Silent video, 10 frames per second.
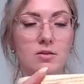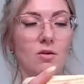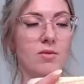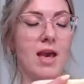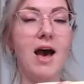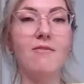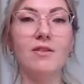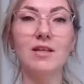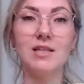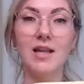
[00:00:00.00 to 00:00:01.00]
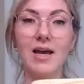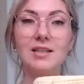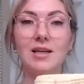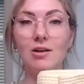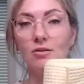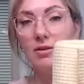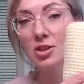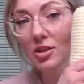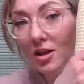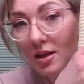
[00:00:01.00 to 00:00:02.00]
So, we have this light yellow,
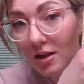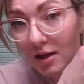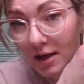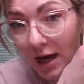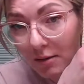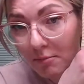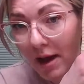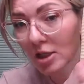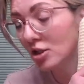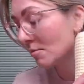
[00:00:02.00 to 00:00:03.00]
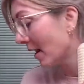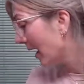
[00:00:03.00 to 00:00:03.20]
which look at that matches my